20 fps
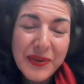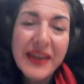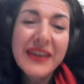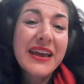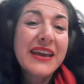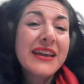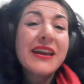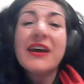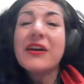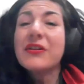
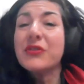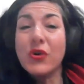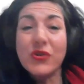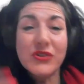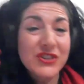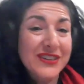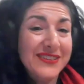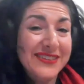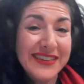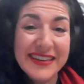Again,
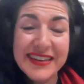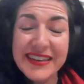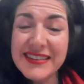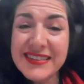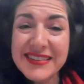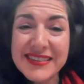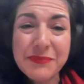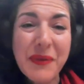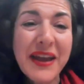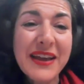not just in
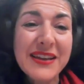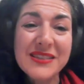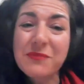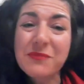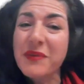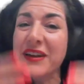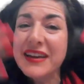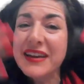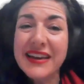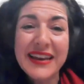this space,
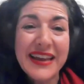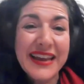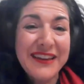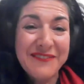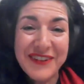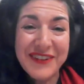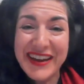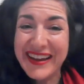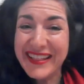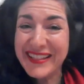but in
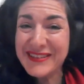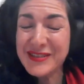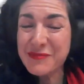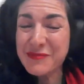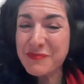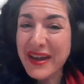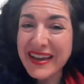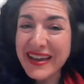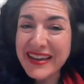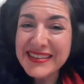every other
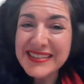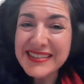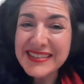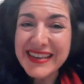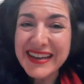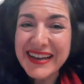space.